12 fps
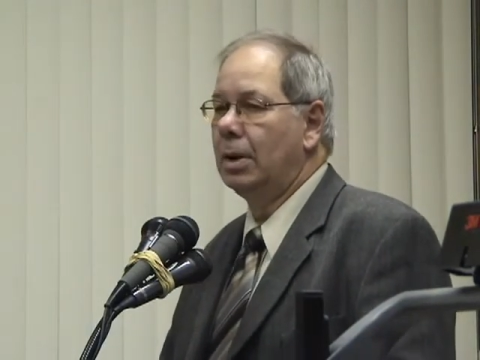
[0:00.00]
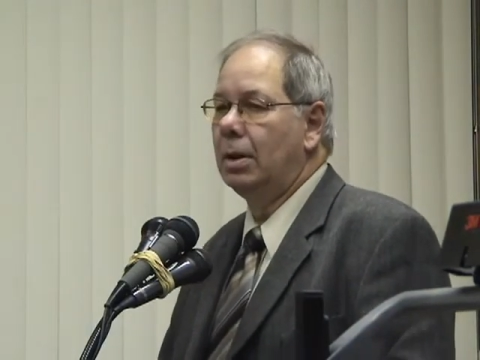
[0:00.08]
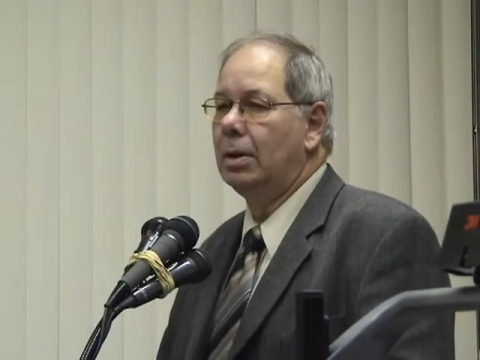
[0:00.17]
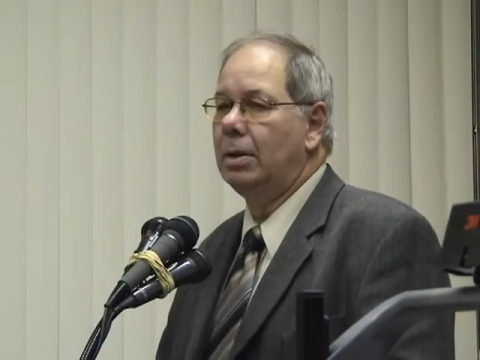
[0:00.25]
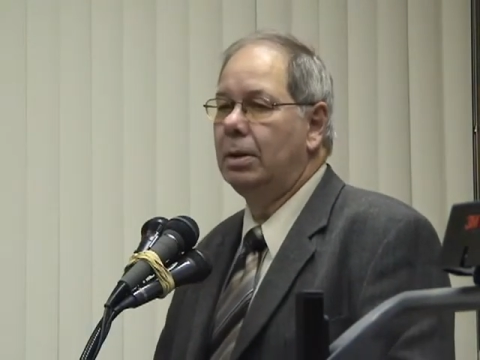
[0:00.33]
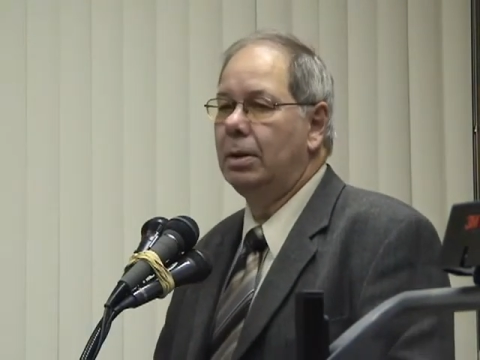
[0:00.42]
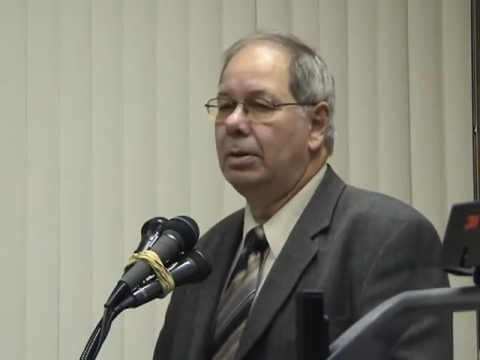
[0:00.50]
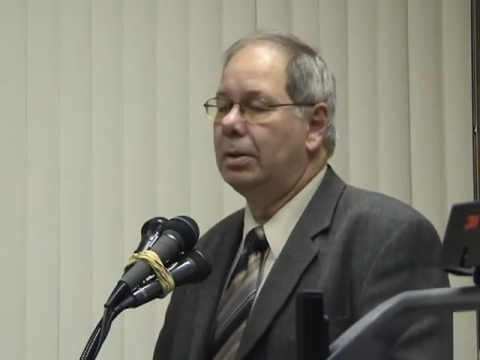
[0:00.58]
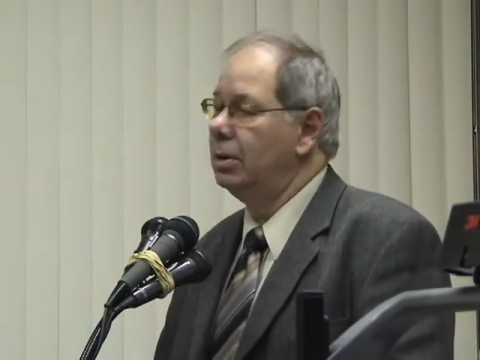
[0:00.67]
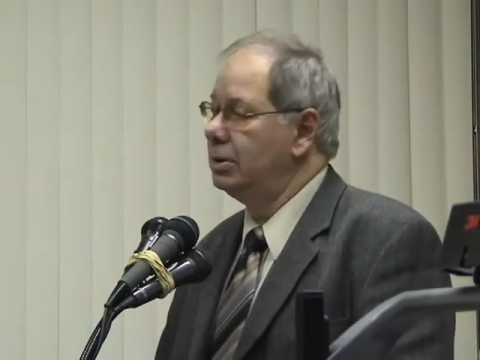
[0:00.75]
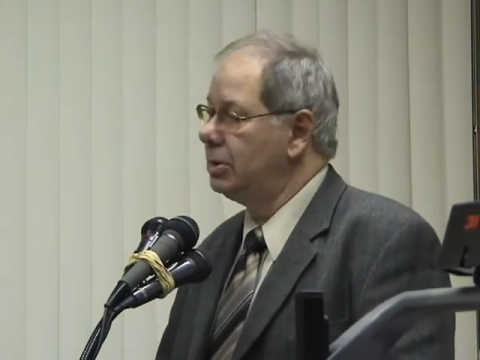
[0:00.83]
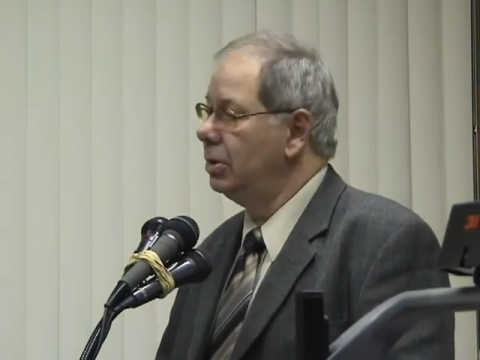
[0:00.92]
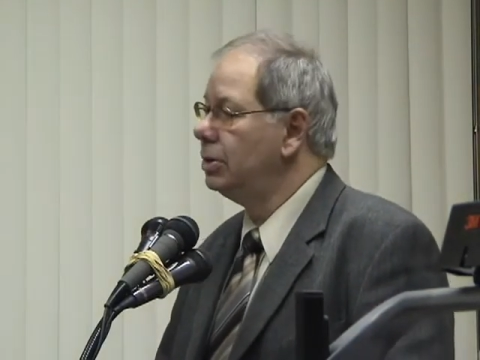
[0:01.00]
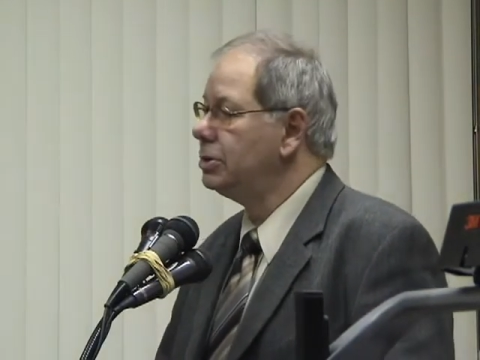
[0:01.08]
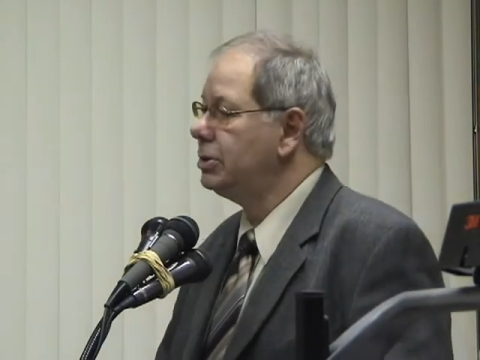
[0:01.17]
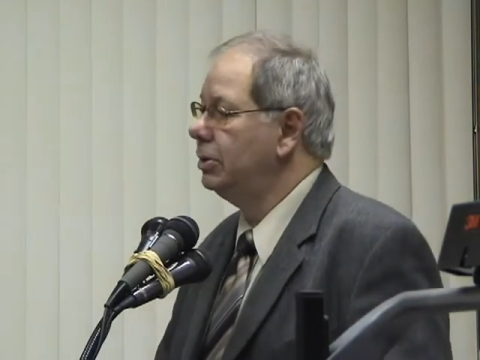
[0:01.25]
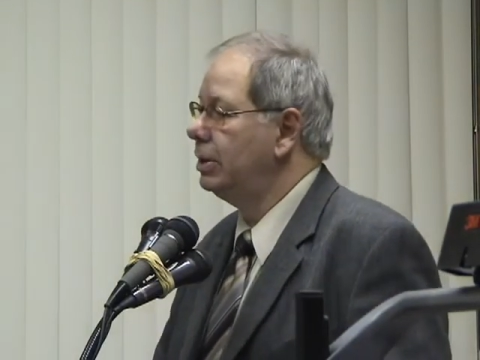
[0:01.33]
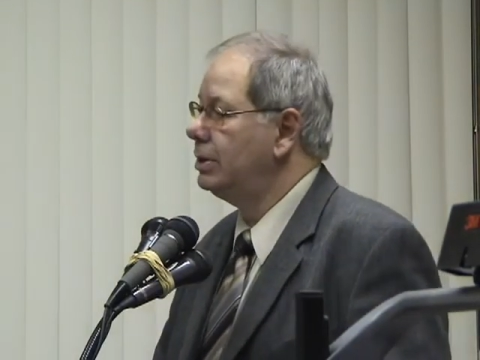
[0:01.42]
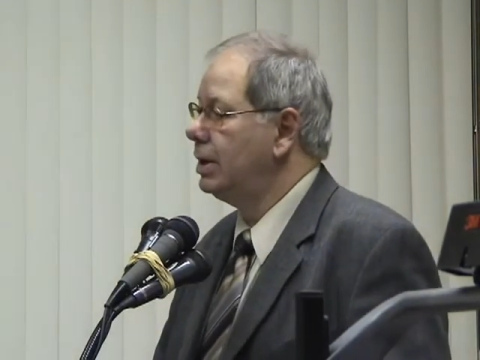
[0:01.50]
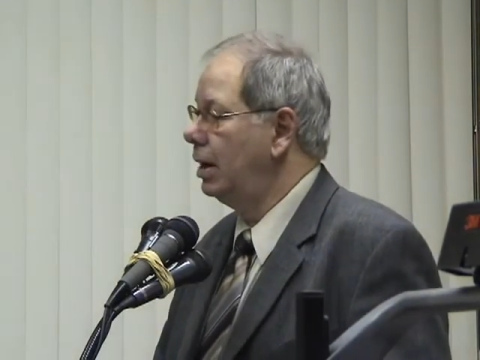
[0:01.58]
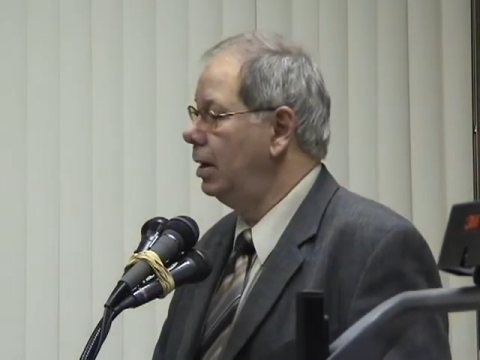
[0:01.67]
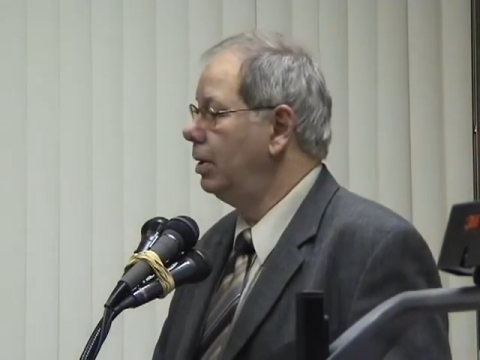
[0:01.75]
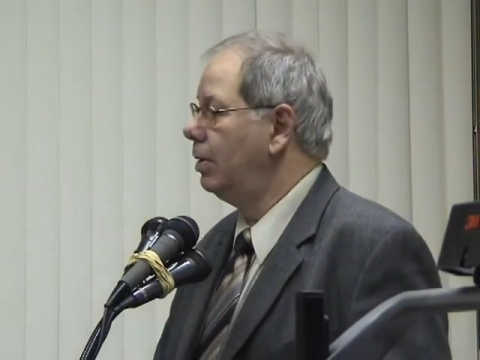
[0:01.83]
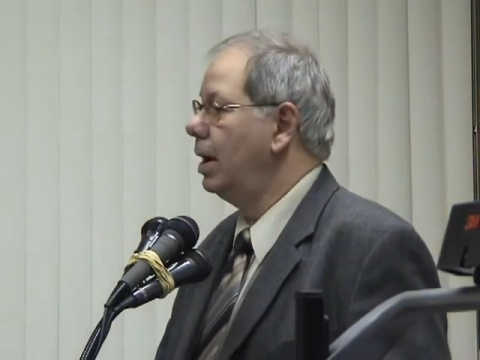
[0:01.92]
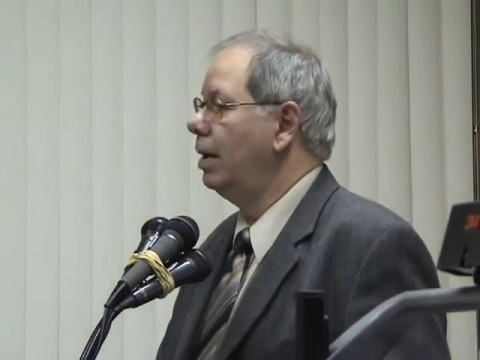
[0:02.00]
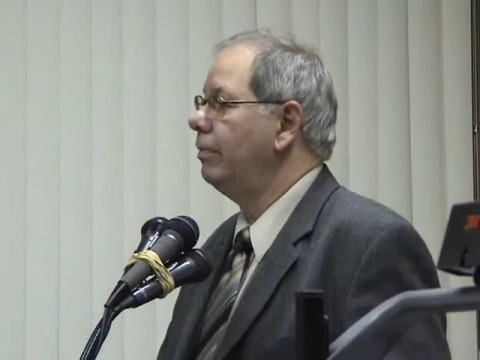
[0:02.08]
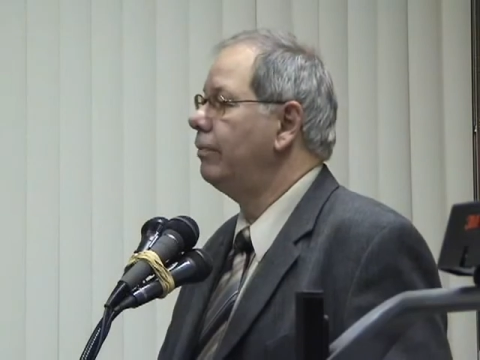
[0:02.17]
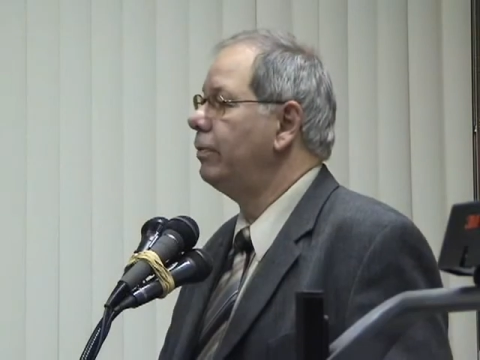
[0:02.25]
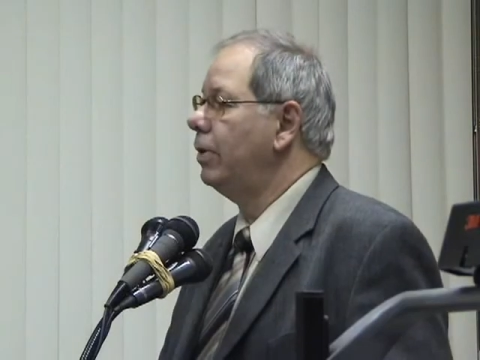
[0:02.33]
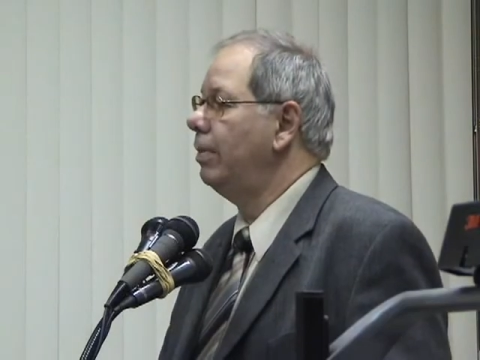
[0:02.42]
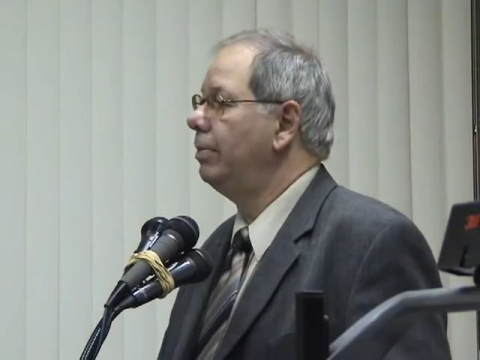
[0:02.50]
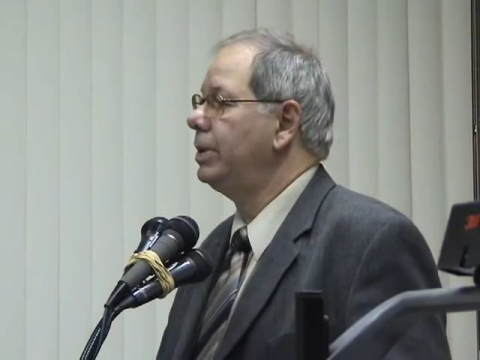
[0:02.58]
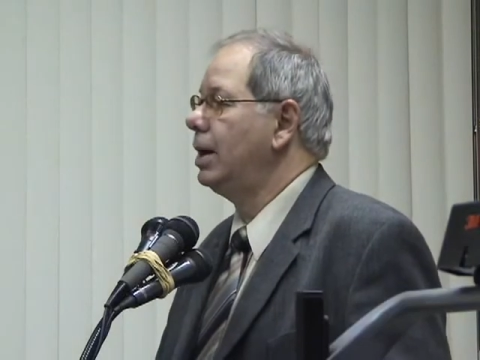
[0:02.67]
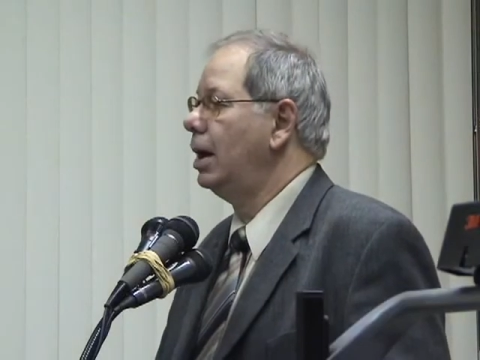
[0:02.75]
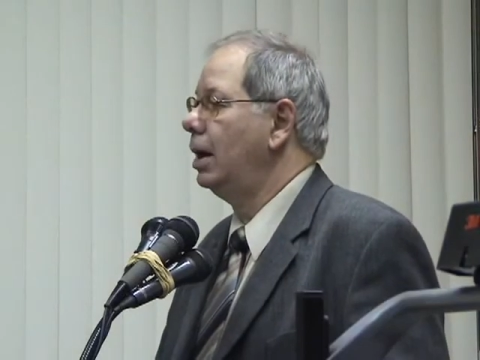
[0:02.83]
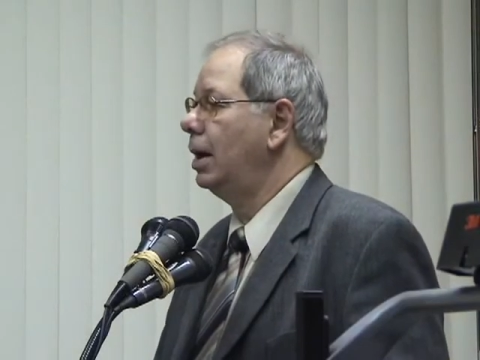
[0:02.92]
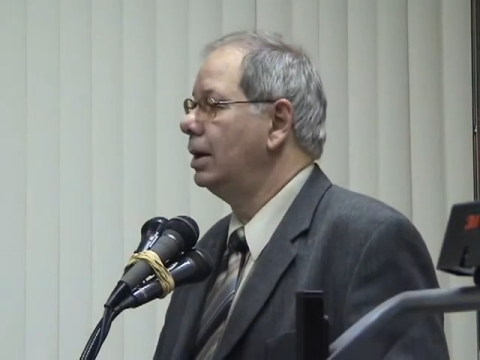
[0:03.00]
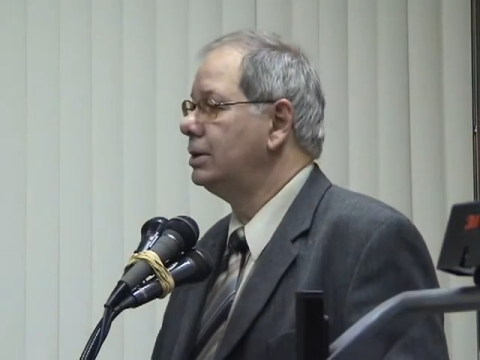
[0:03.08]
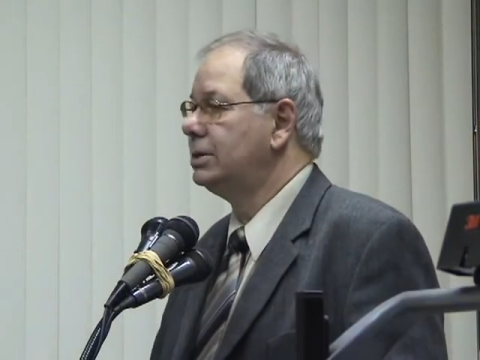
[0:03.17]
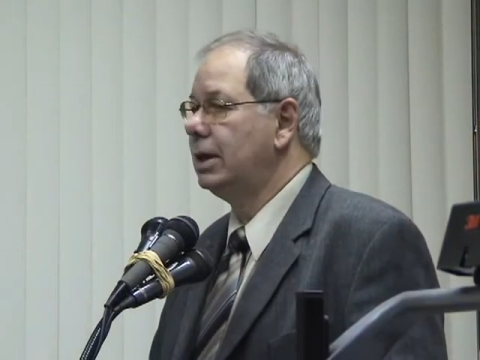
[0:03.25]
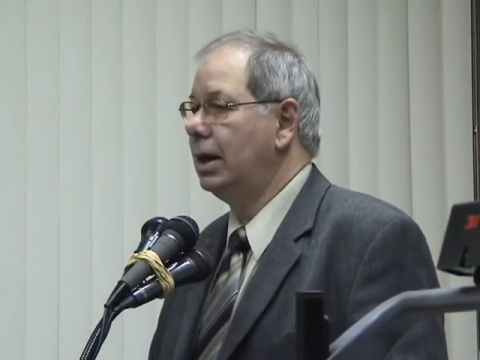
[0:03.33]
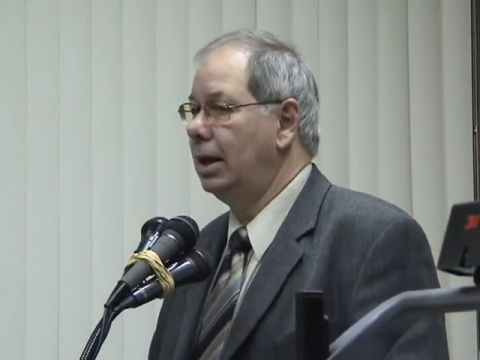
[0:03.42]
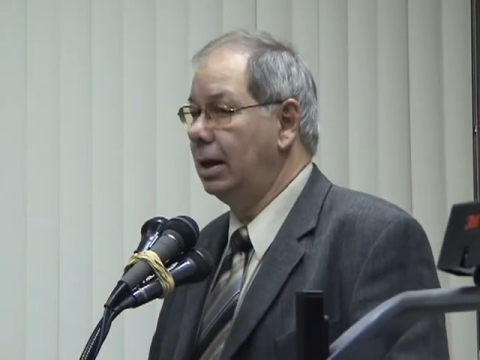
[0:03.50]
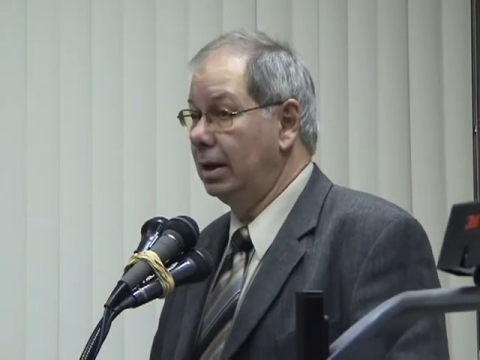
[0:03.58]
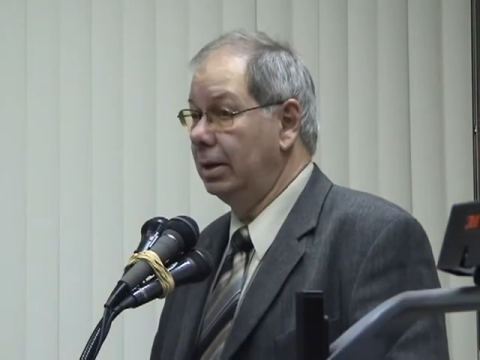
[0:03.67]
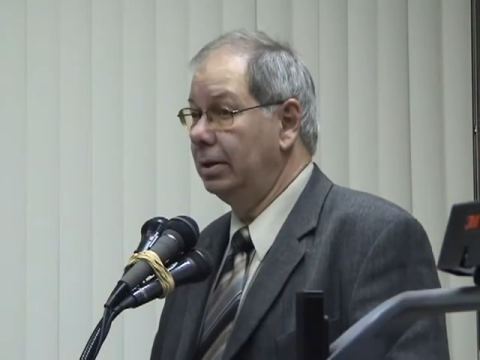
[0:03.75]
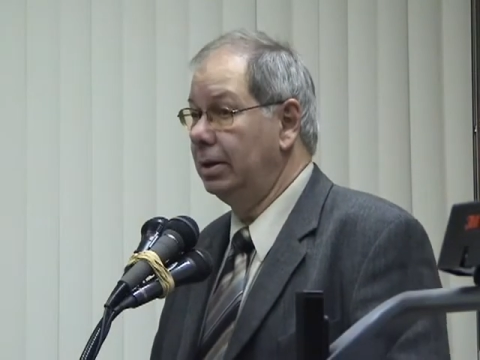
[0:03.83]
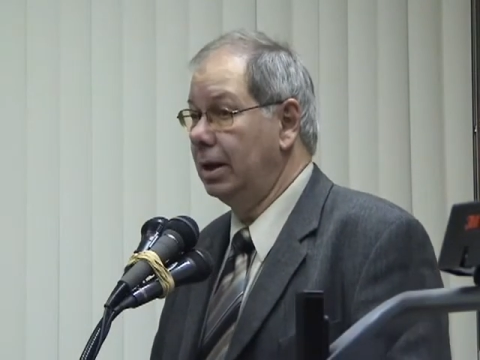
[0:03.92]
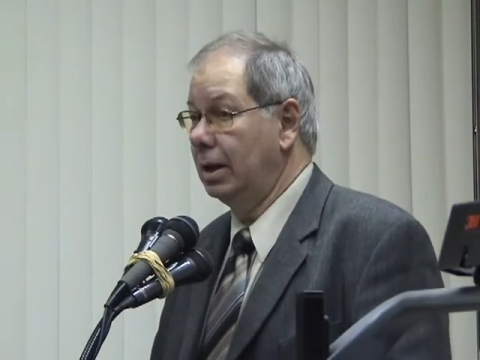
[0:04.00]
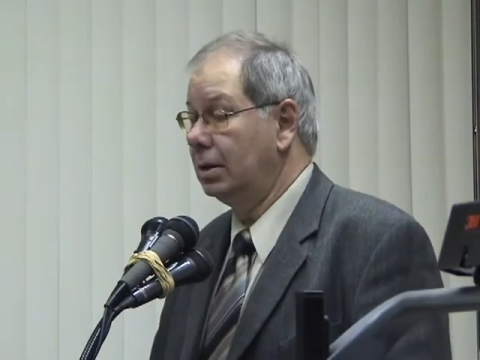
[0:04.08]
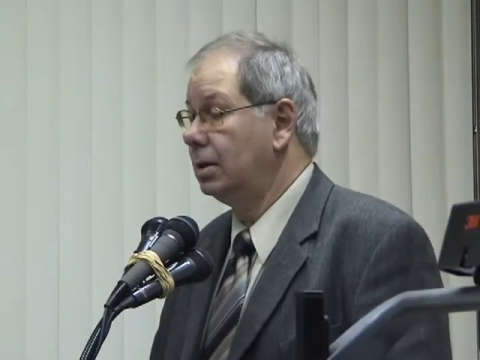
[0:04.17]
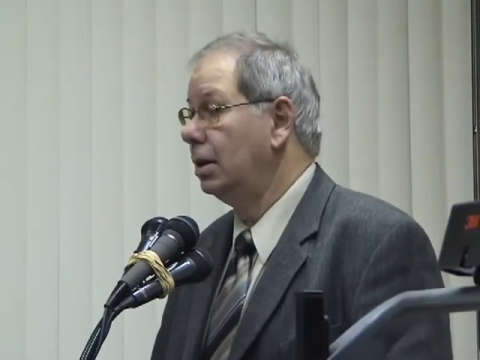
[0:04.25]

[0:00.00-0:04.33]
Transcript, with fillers: There is also a telegram from Talaat saying that